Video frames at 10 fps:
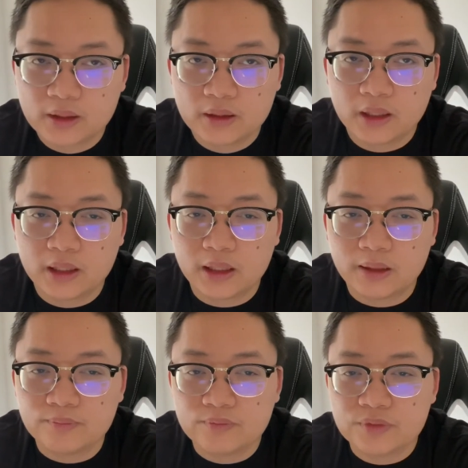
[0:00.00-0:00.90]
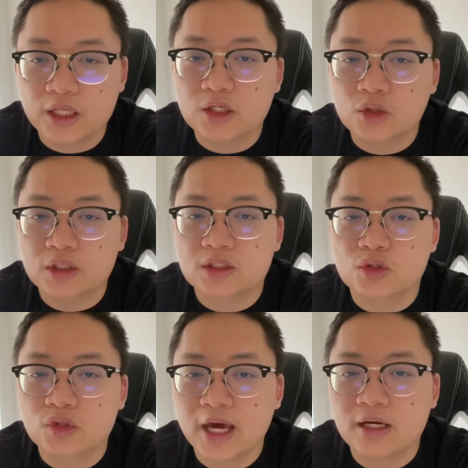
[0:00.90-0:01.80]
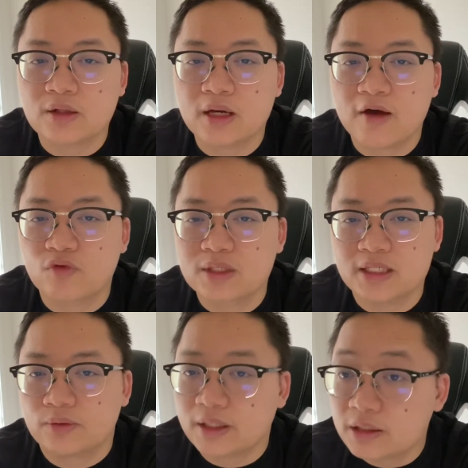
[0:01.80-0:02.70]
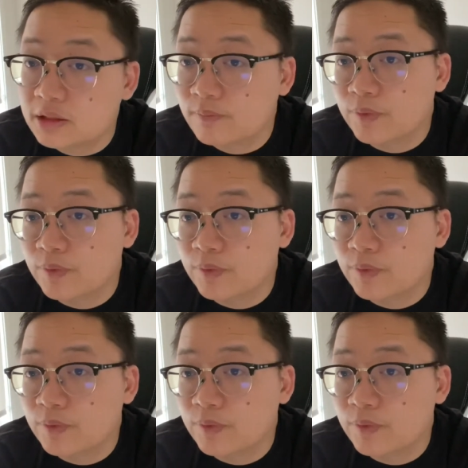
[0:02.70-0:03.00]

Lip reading: then you can do that and have resale rights.